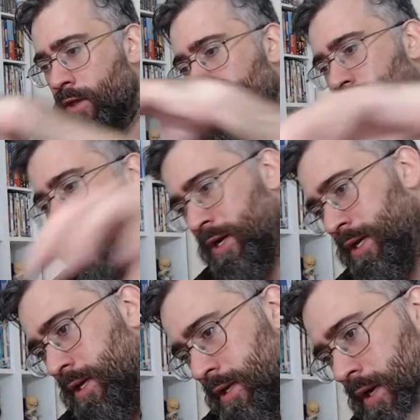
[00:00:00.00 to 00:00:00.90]
3
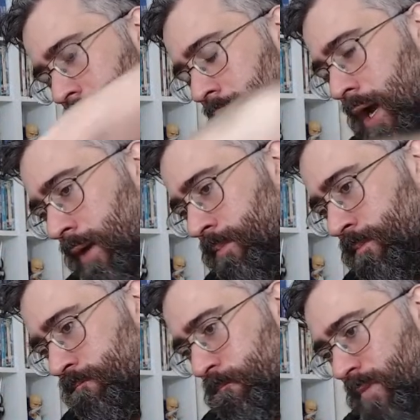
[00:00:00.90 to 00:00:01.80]

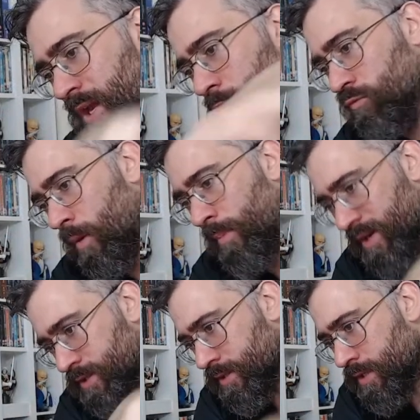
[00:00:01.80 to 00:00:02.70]
little
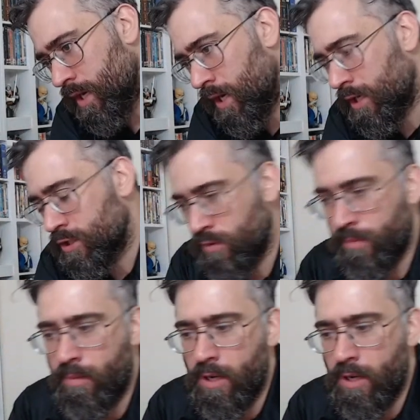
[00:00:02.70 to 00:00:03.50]
Robins next to him.